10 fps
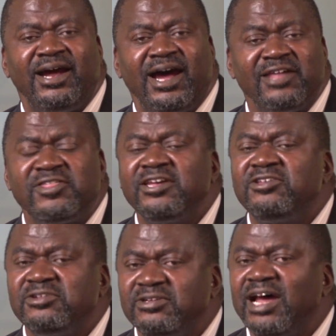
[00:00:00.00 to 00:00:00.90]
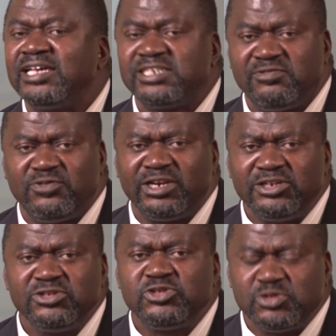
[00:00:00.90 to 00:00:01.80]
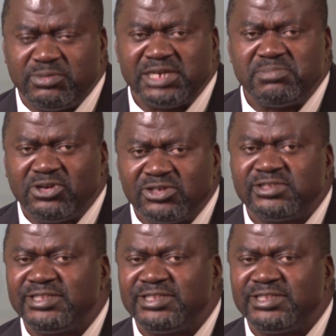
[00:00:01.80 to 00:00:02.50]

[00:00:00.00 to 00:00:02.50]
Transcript: I think you're asking for a little too much because